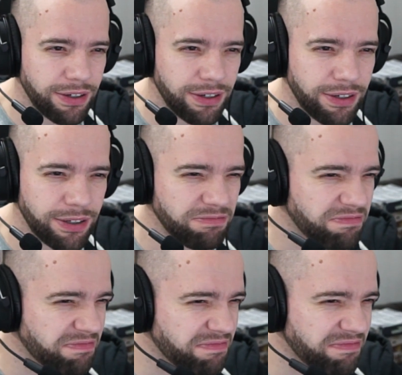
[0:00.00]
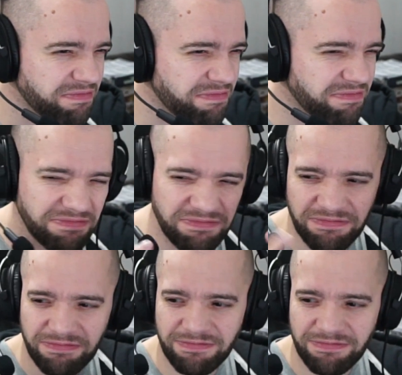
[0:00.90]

Nobody speaks.